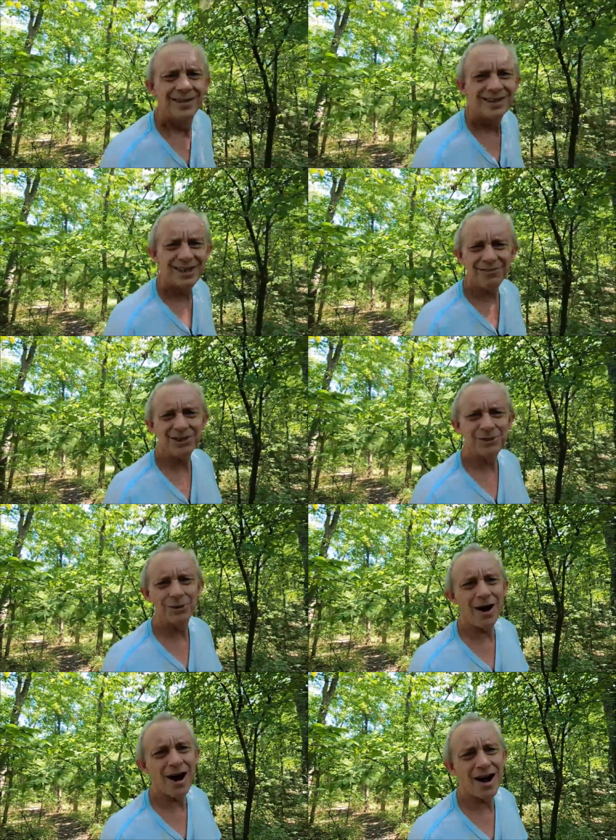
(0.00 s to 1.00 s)
to give it a
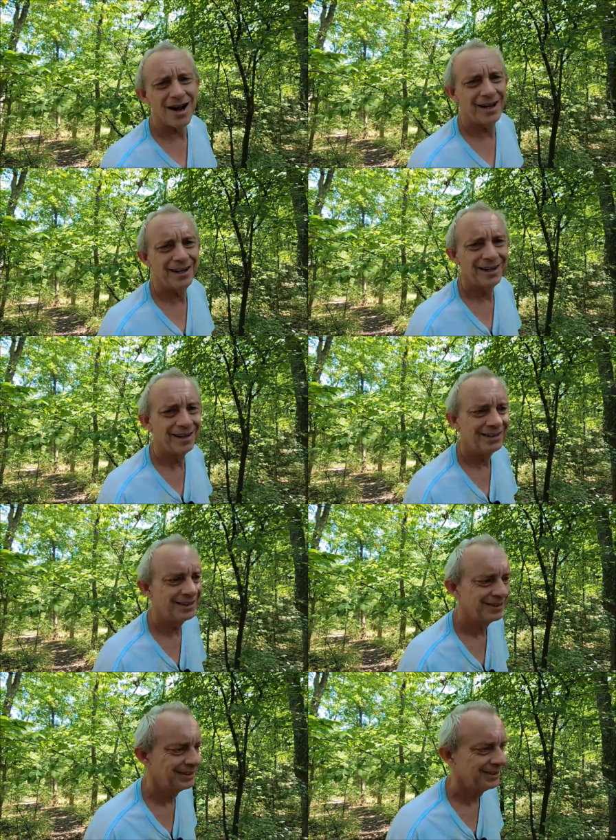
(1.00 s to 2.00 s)
try,
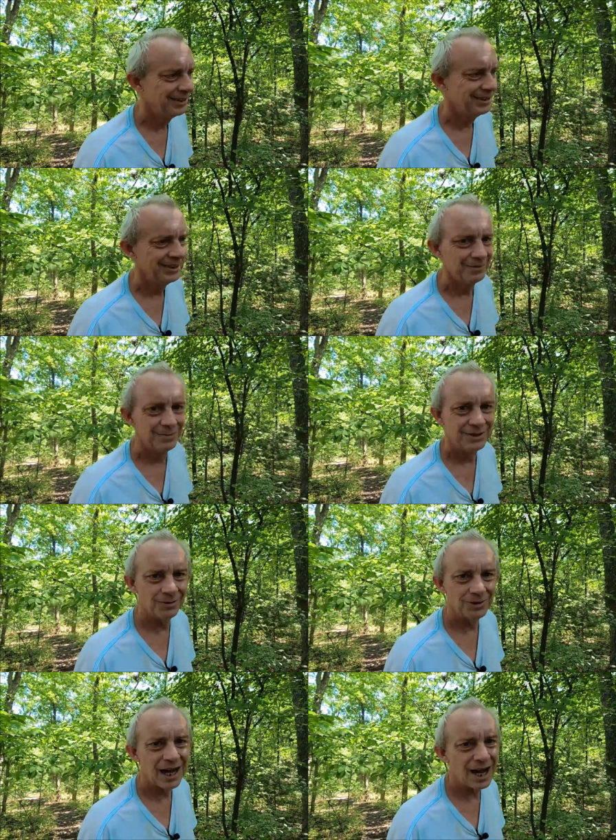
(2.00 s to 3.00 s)
but
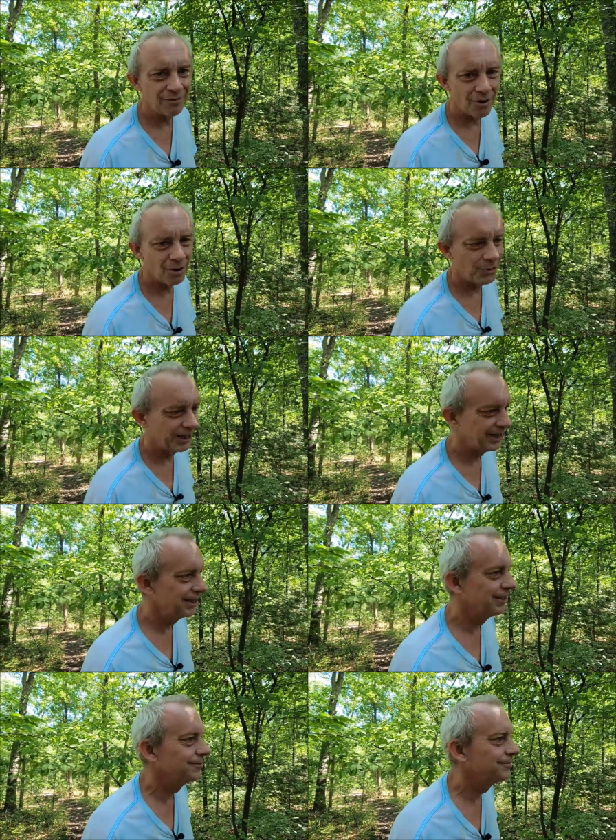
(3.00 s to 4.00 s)
don't dive all the way
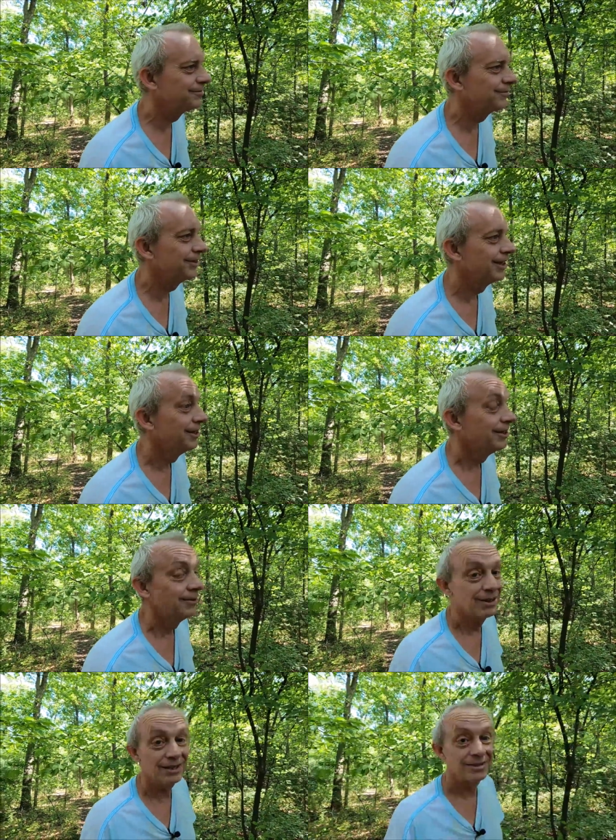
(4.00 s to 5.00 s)
in
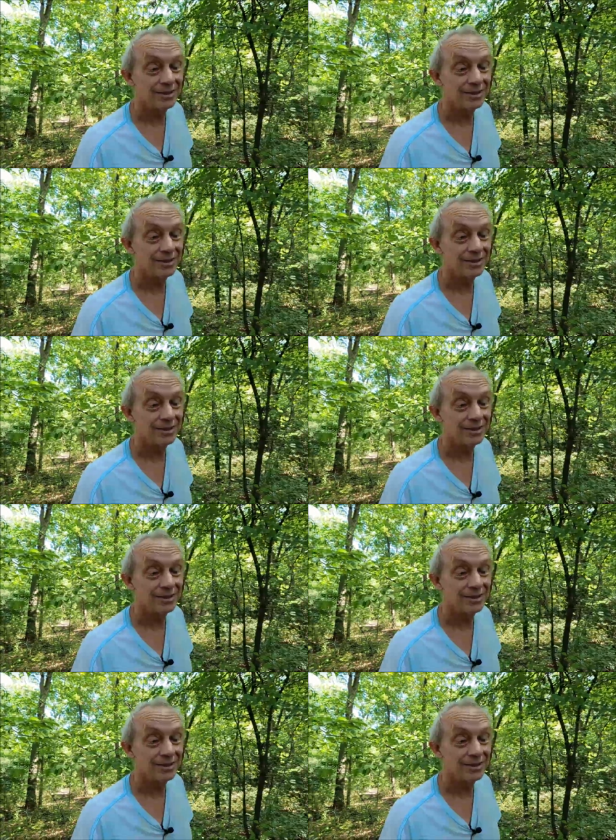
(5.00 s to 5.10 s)
without